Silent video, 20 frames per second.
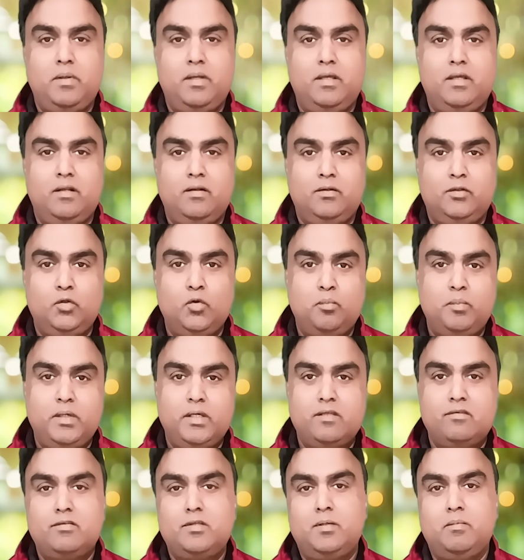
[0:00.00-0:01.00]
in
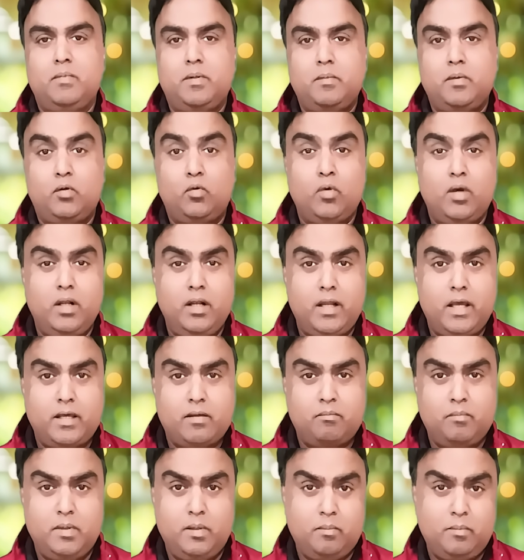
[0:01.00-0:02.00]
UPSC, maybe 12
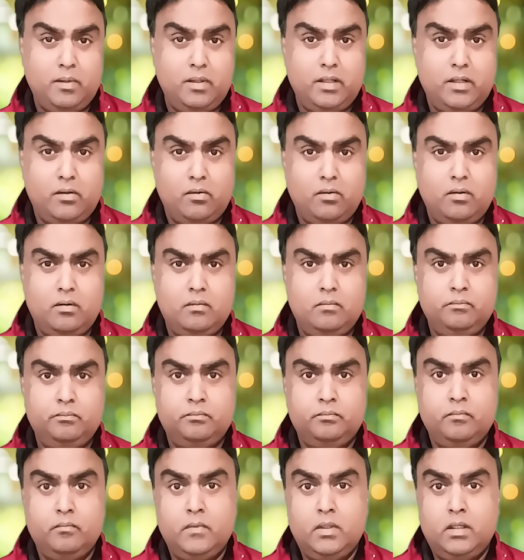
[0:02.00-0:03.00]
lakh people and all,
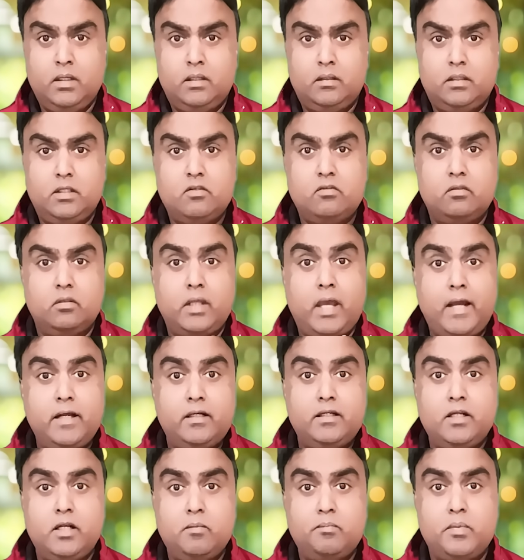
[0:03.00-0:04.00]
this
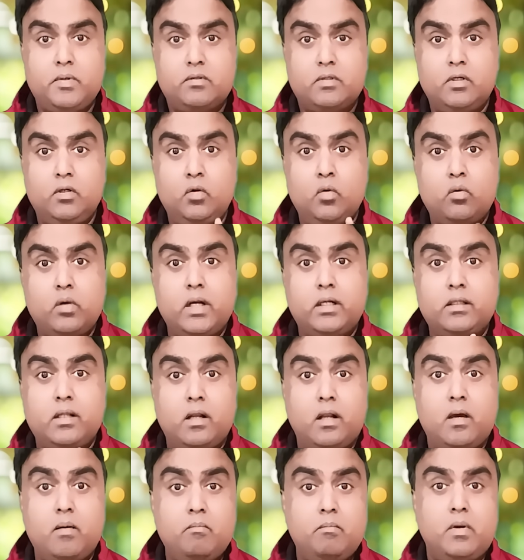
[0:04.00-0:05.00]
99%, look at the
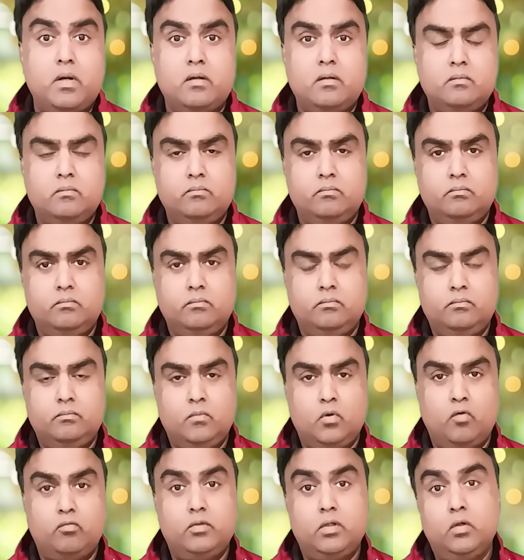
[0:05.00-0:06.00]
number,
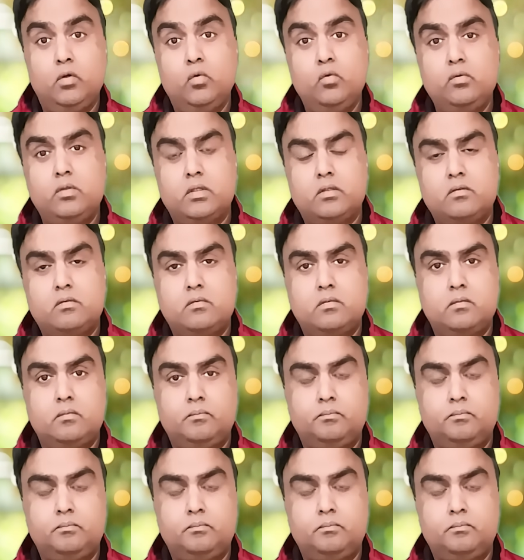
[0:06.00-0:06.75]
of the losers.